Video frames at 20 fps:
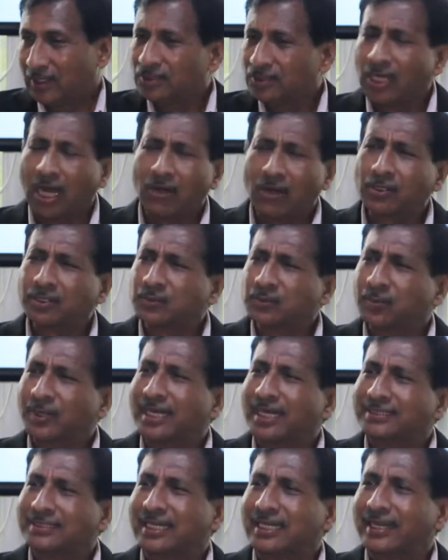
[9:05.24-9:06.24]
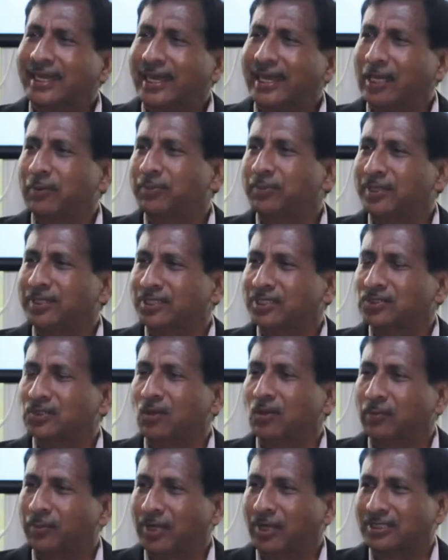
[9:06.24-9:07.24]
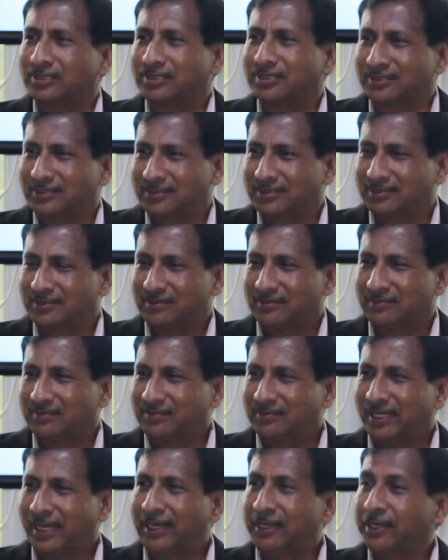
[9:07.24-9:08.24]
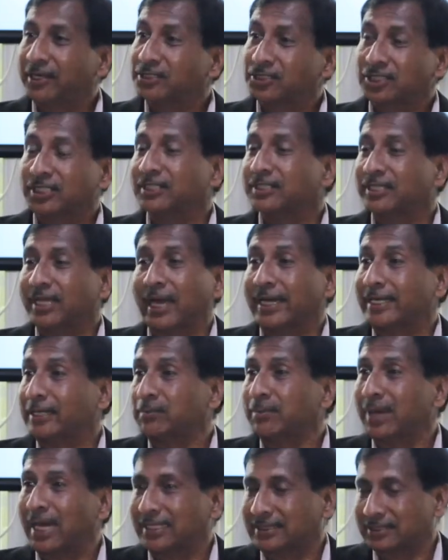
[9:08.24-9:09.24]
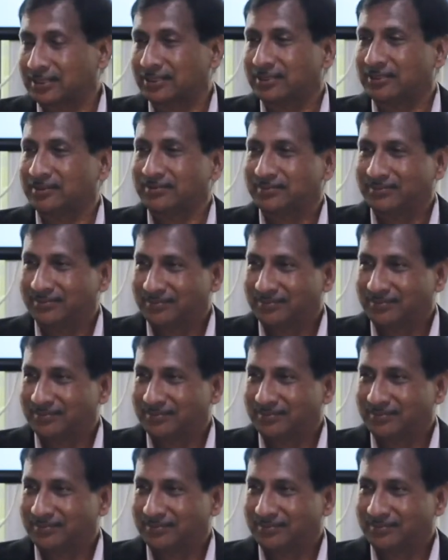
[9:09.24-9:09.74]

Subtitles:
So how does PriceEye help in this whole process, enriching the item master?